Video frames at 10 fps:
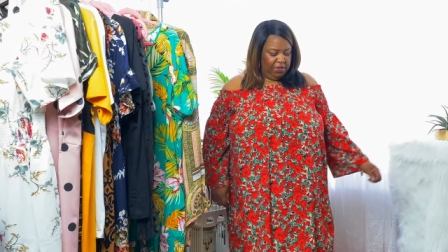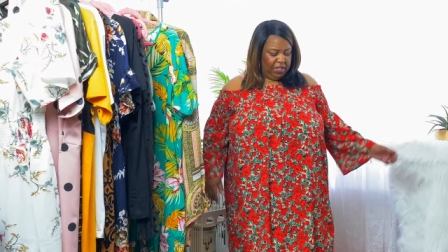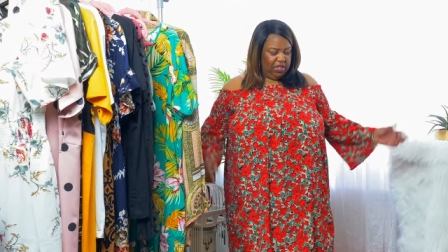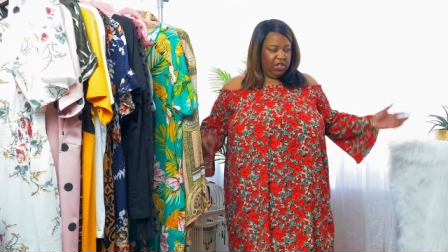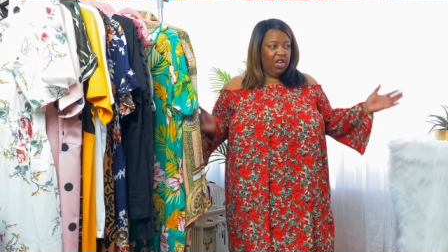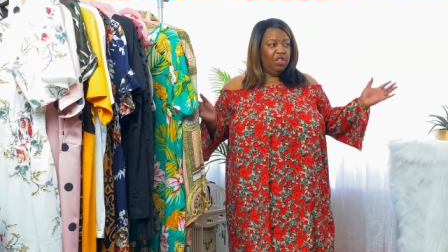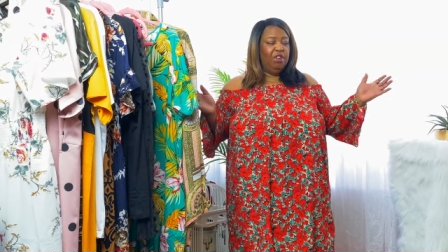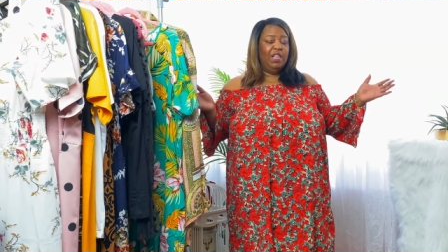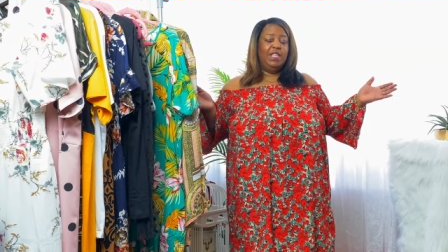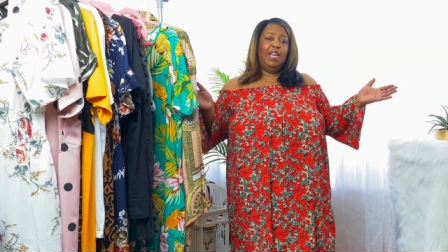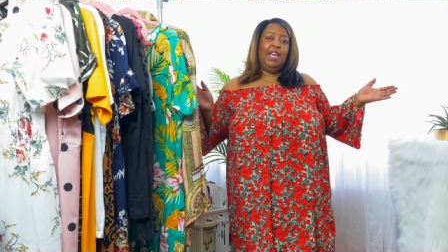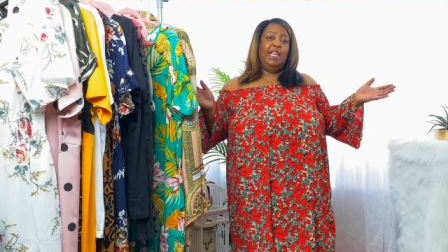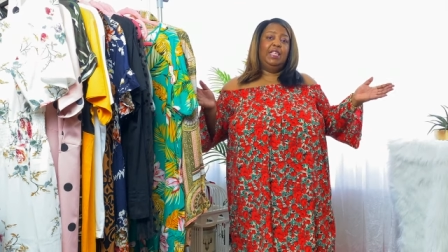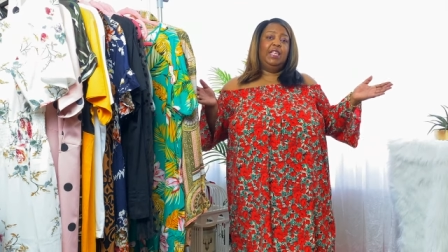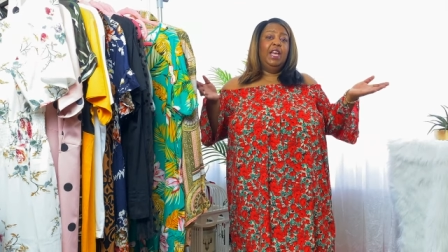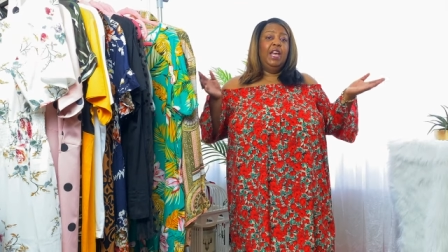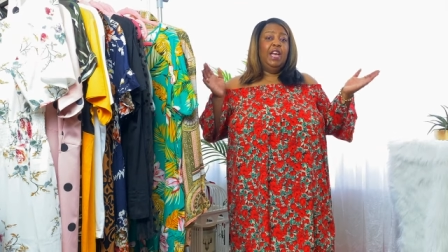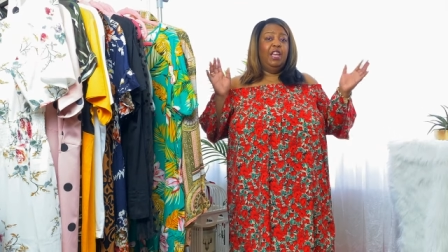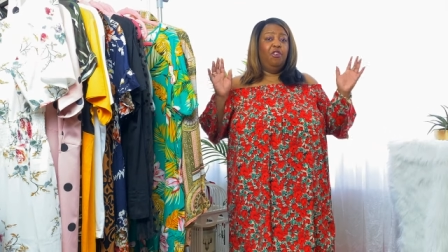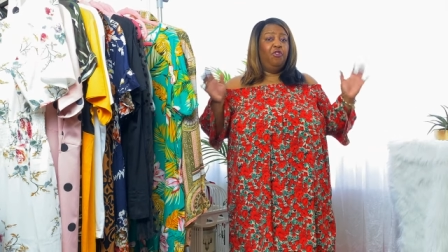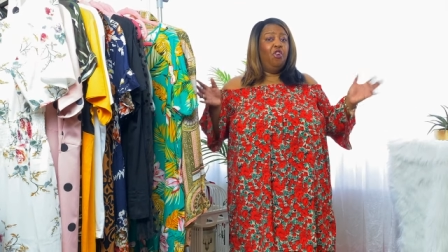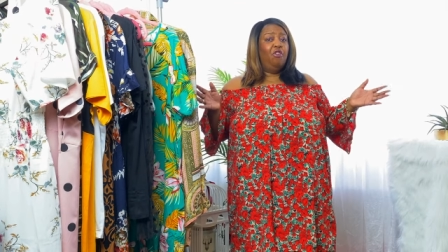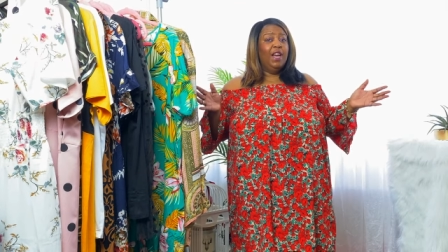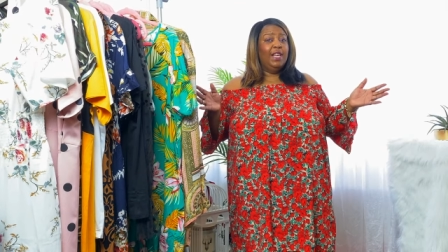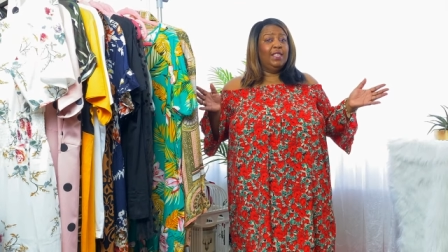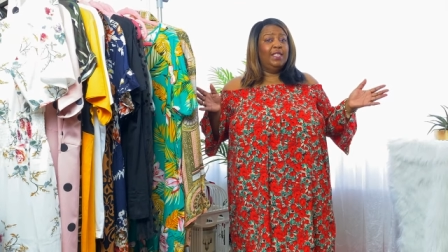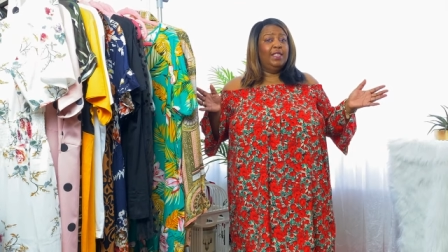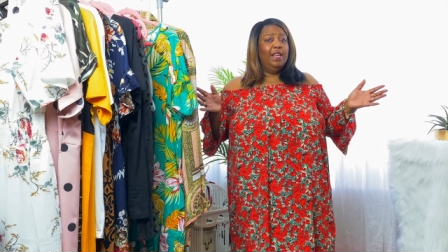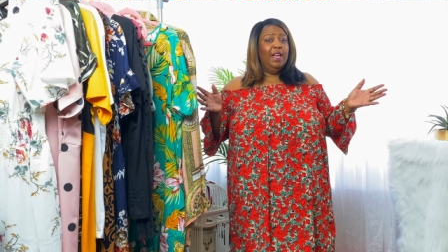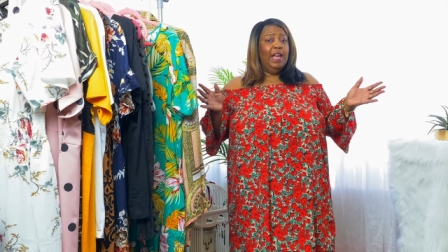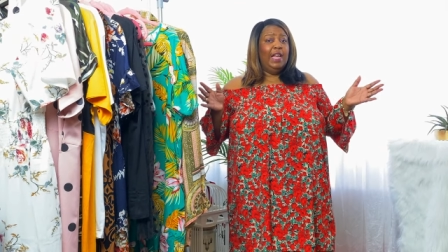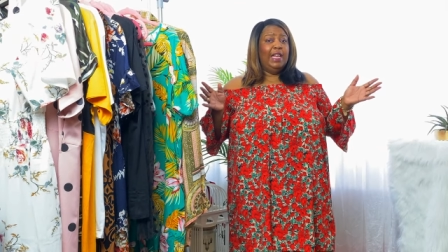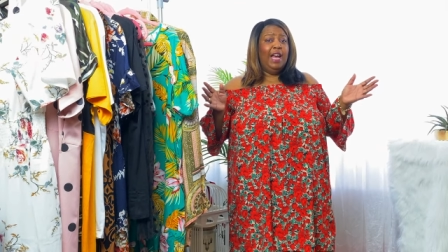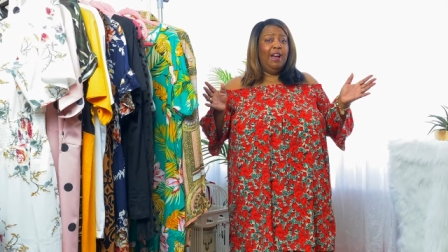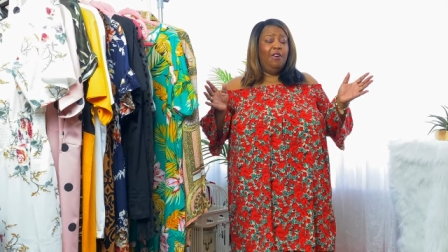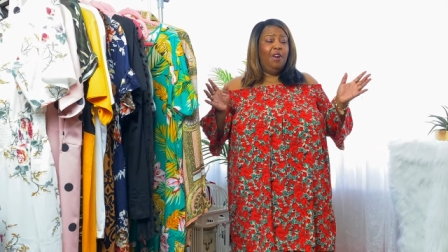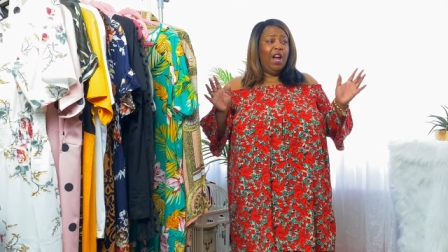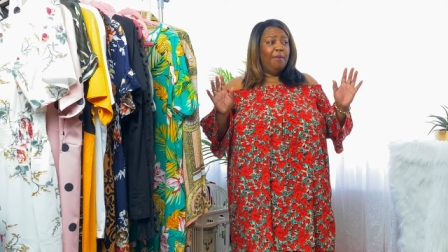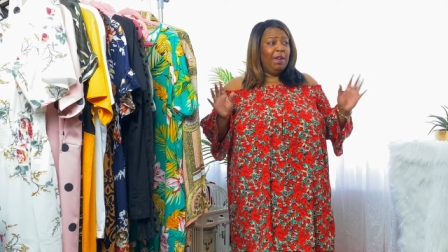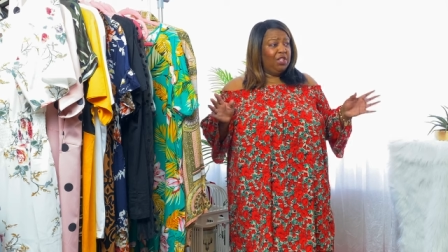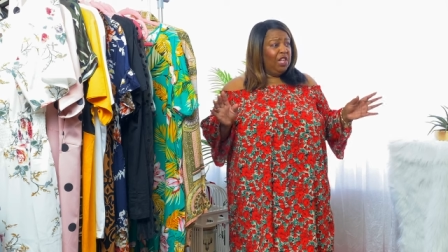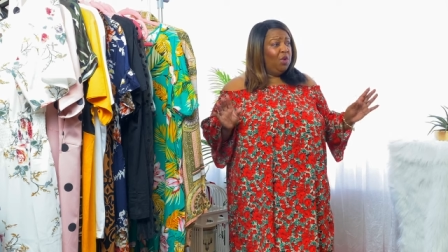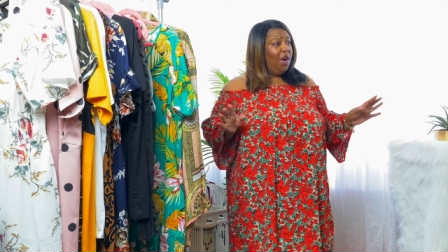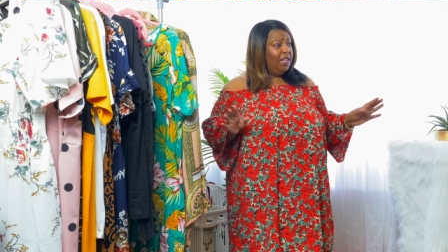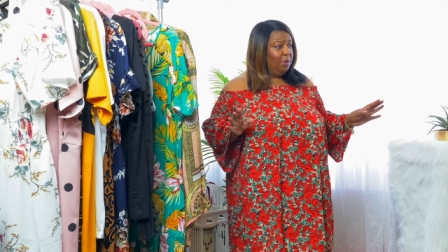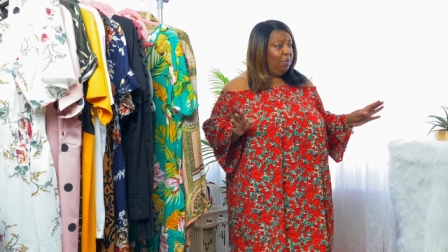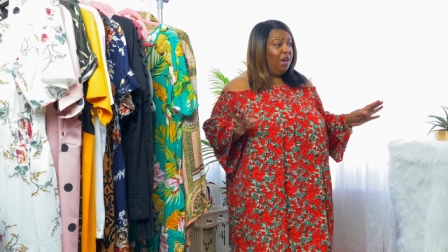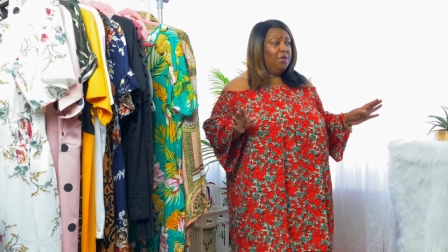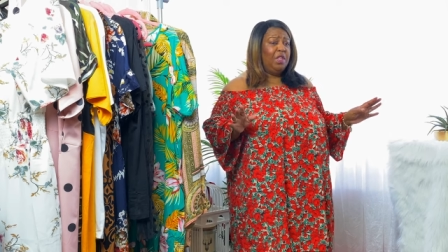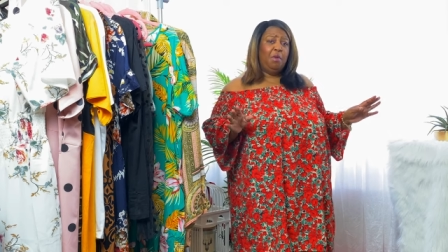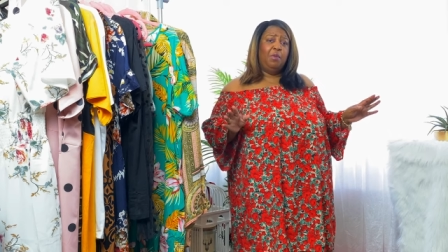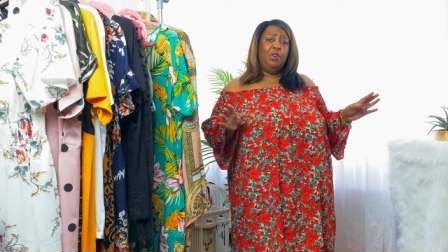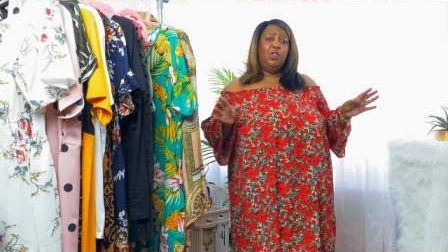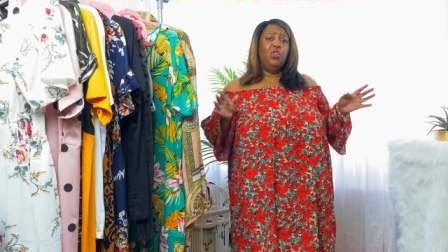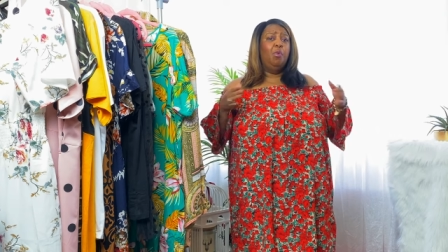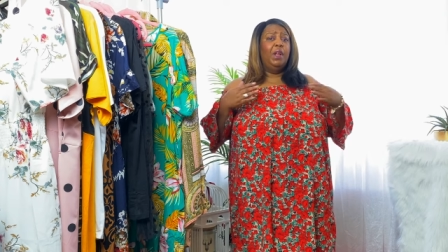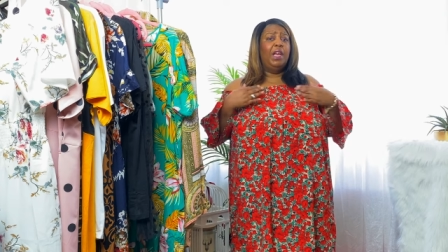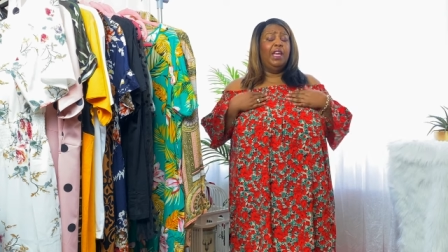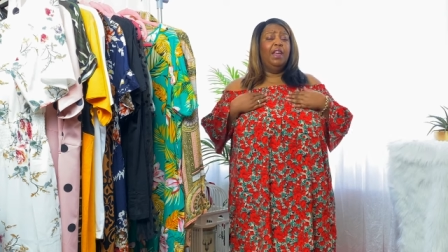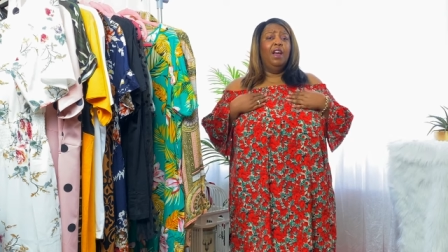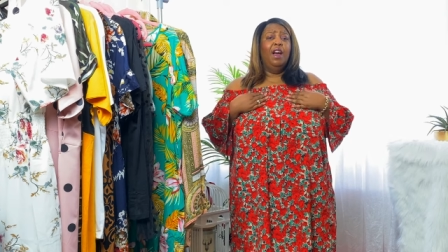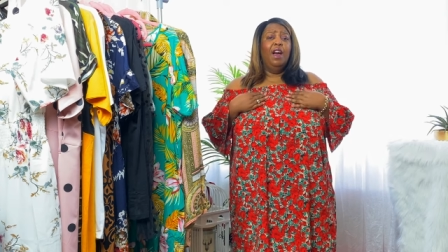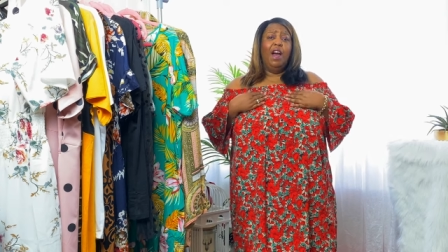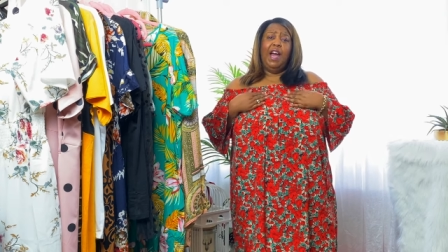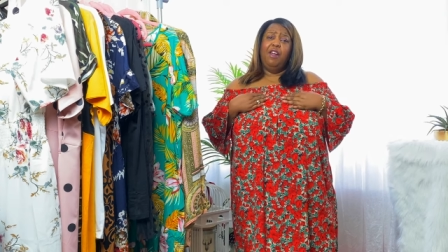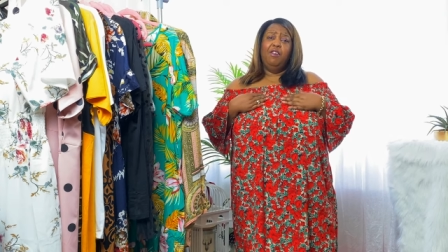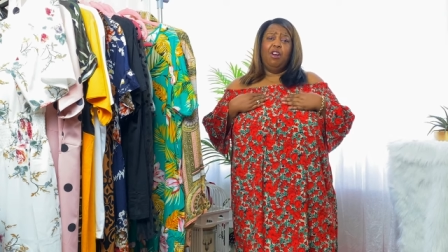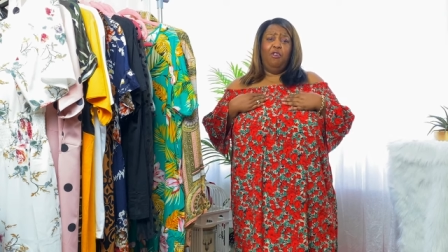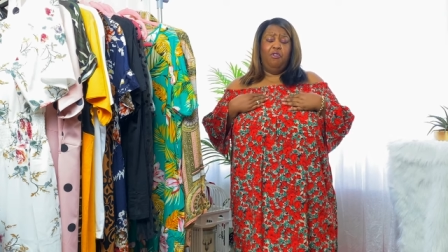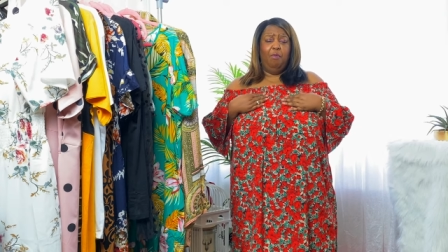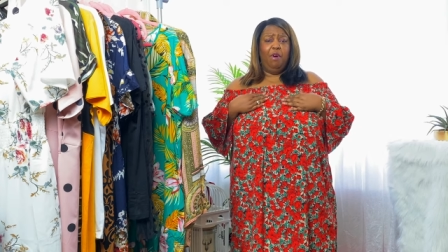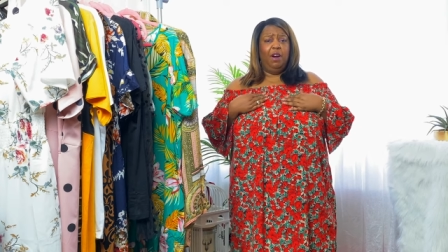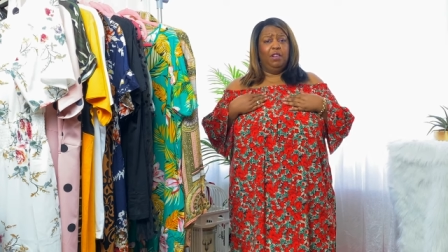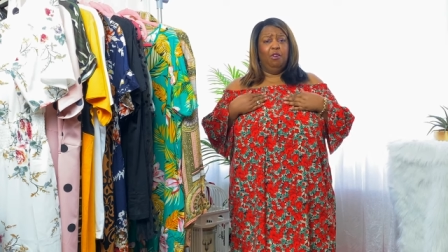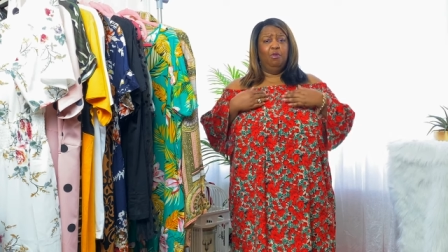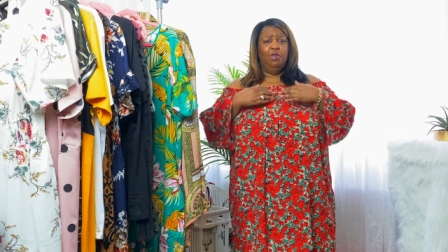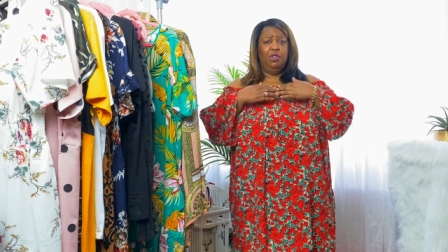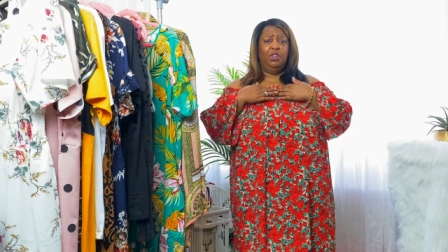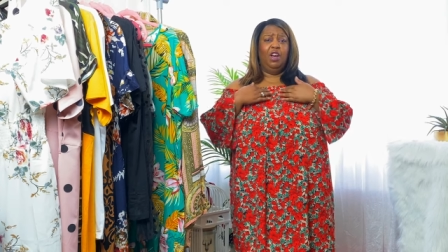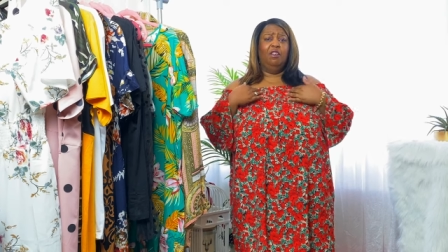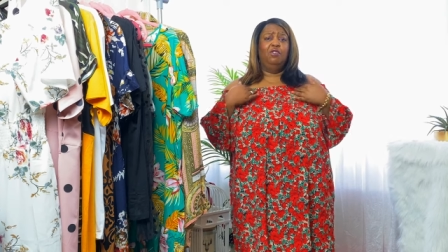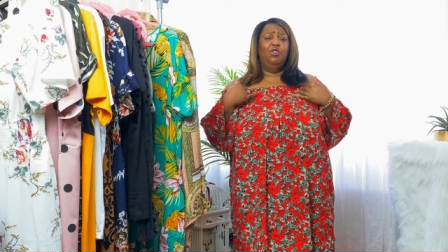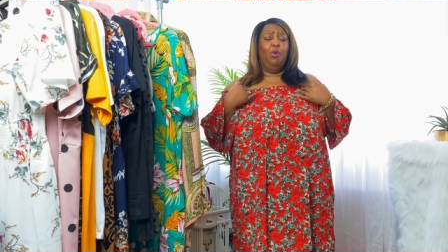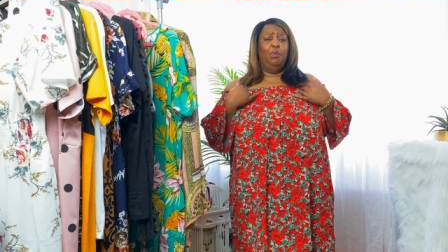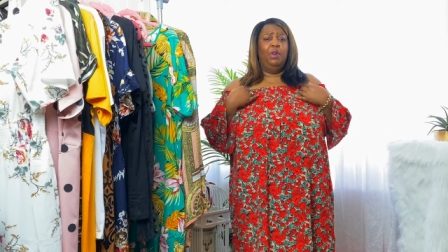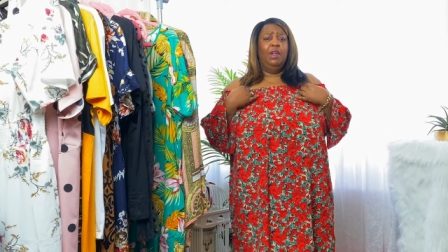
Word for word: this third dress is in a 4X. Now, I'm actually quite surprised with this one because normally I don't go for a Bardot style top